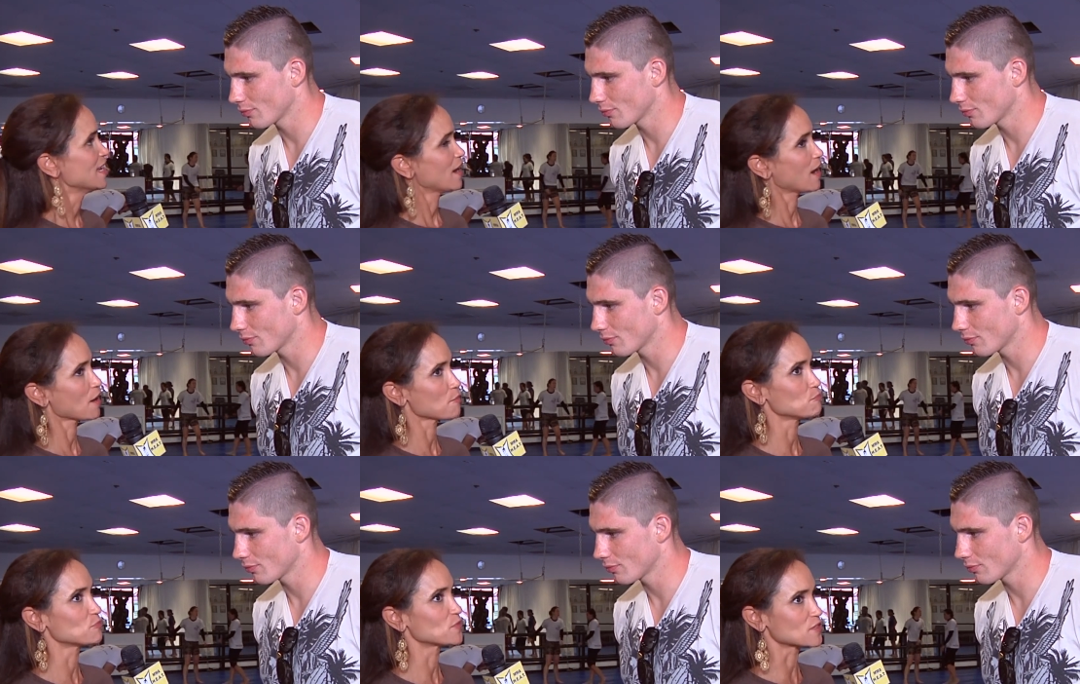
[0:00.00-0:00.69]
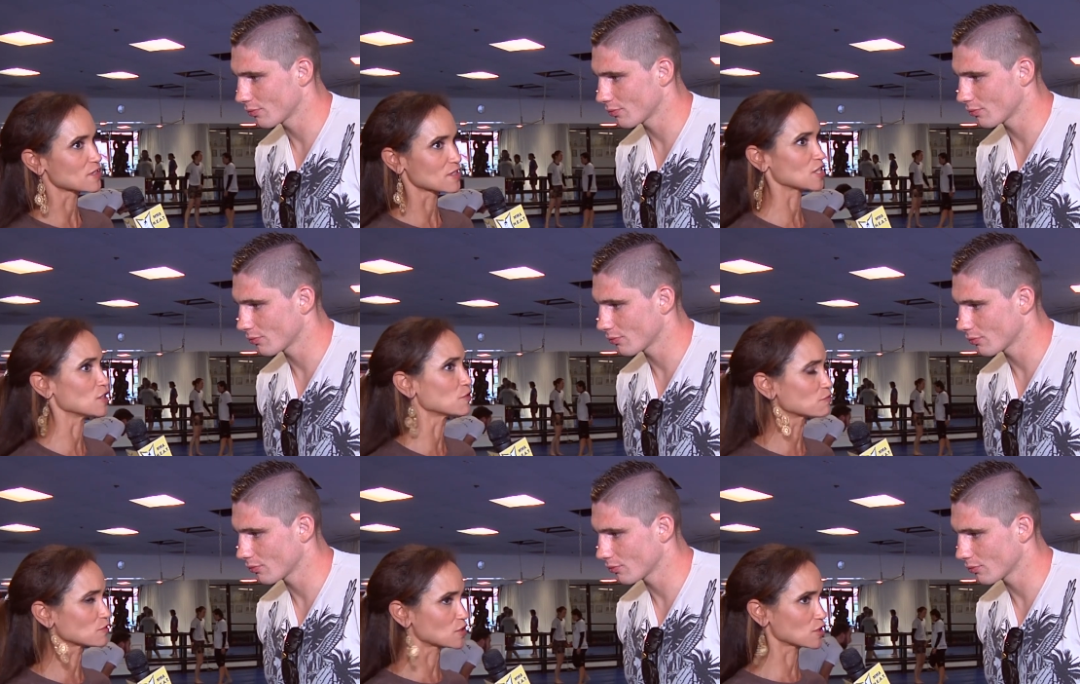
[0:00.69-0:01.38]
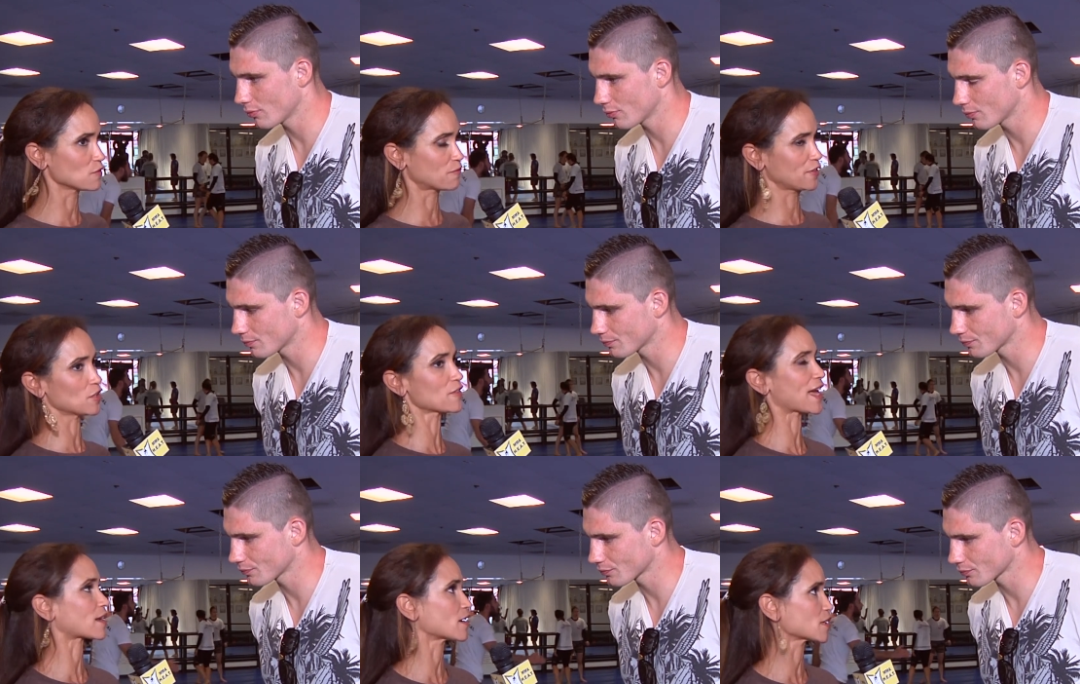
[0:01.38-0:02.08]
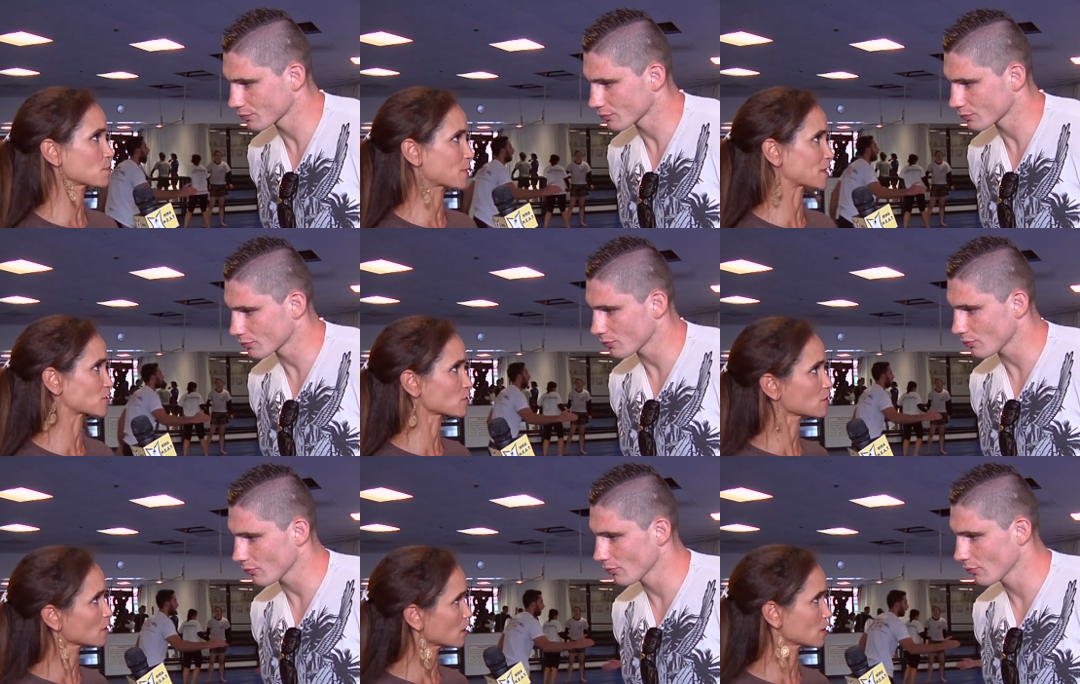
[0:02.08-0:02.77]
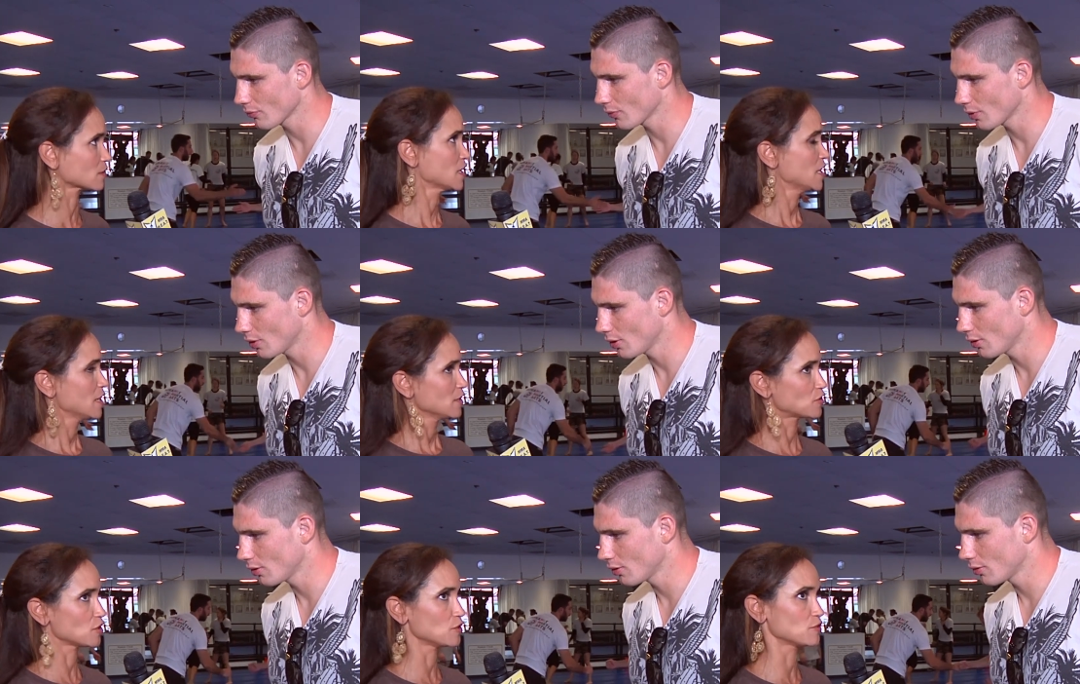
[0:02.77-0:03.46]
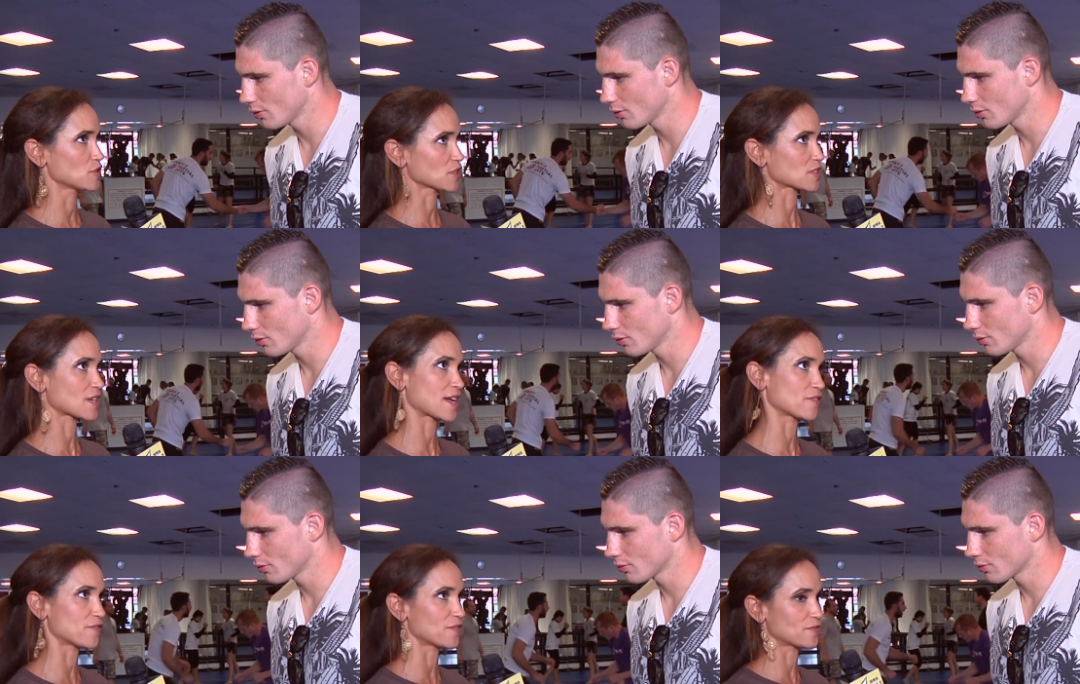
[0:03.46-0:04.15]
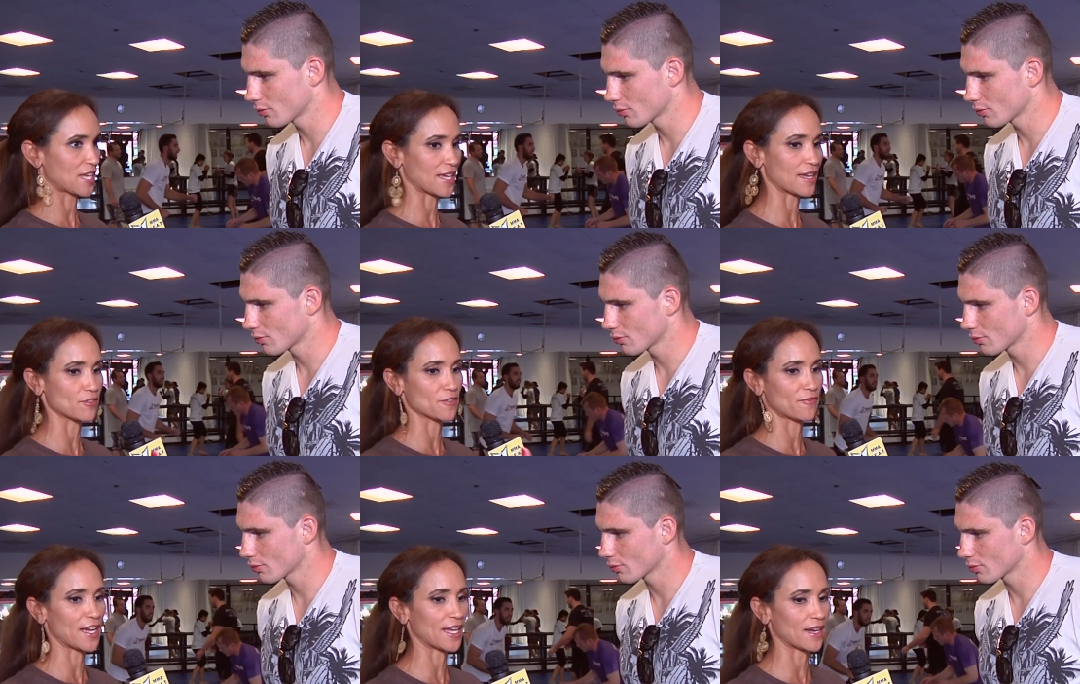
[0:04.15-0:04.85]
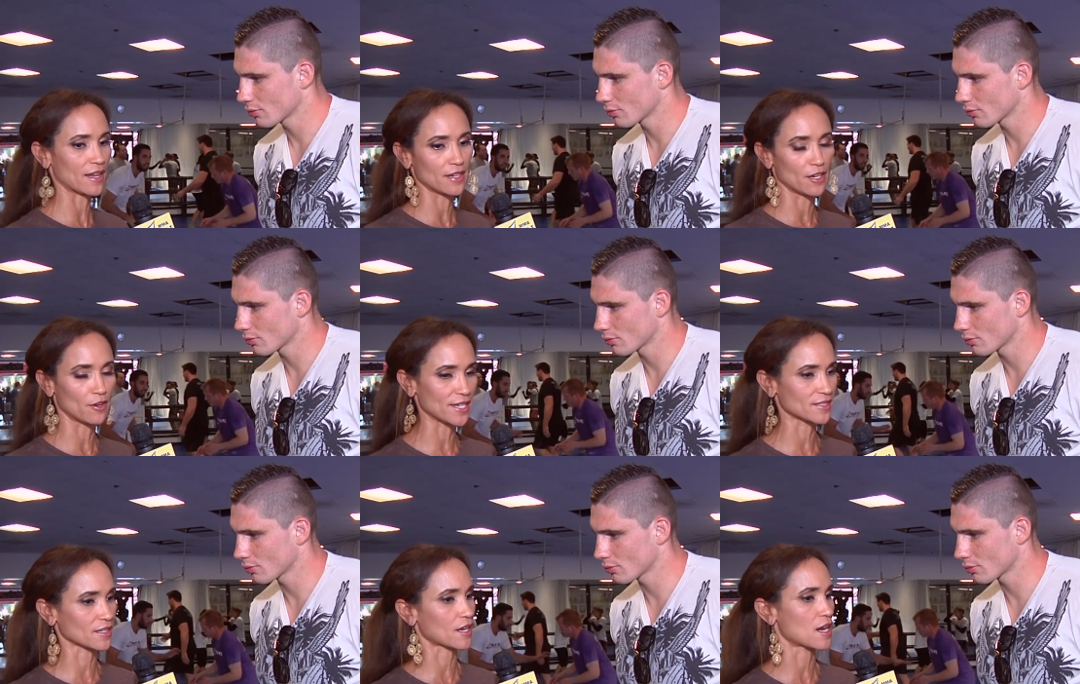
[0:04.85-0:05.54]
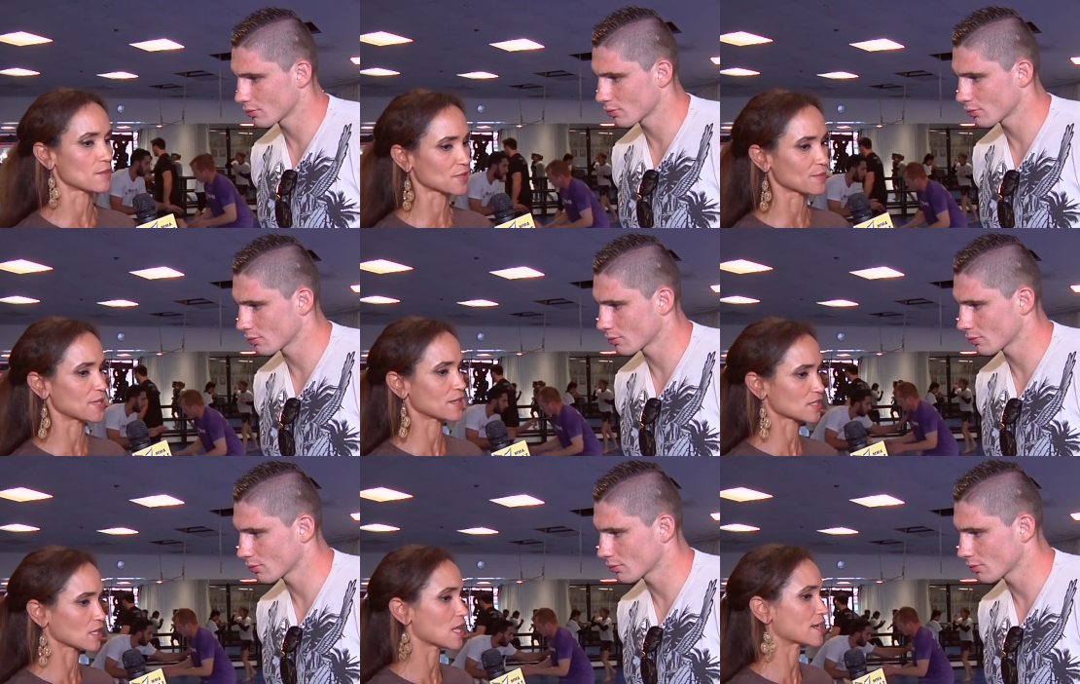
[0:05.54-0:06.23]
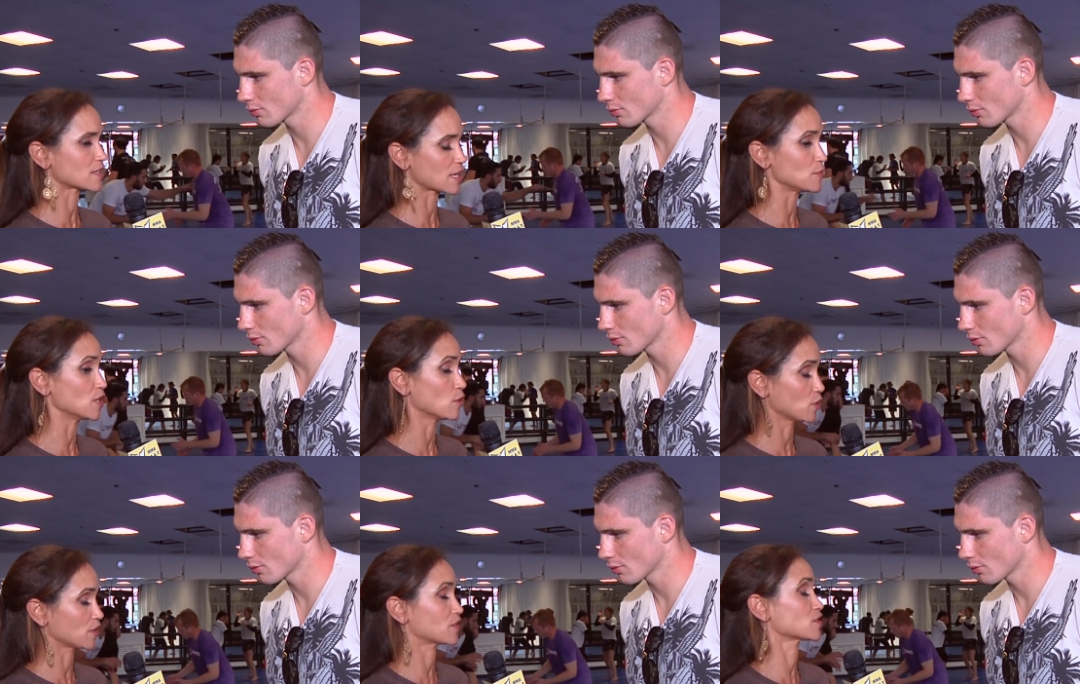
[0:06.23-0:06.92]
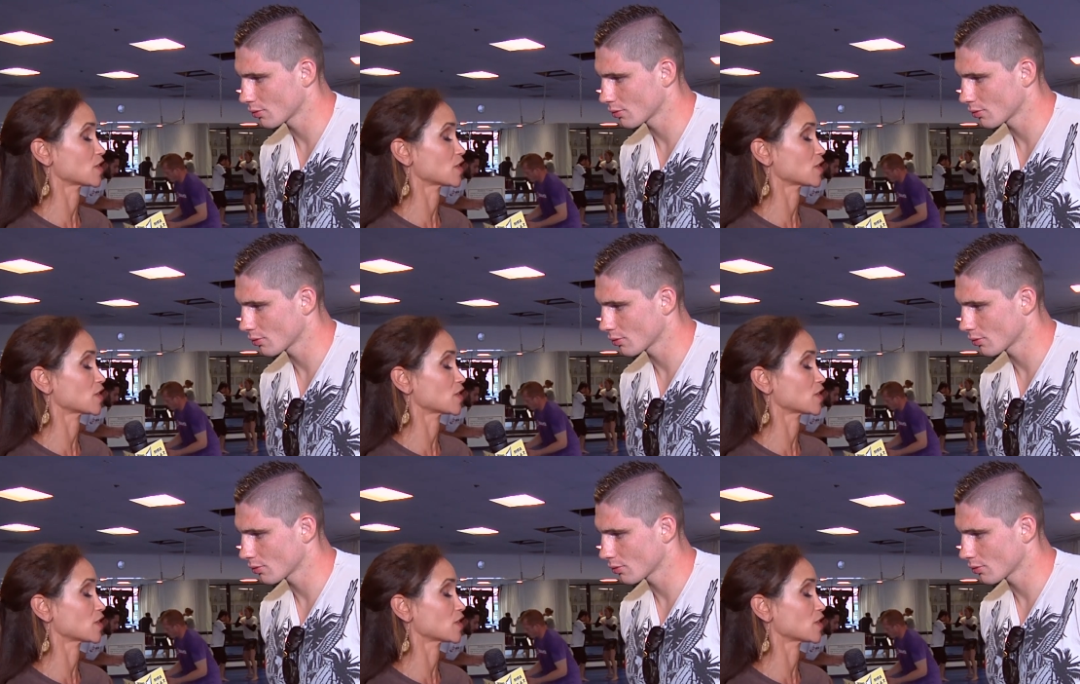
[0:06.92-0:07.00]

Speaker 1: Um, do you do you feel that kind of pressure, or do you just kind of take every fight you know as it comes? I mean, because a lot of time you know with the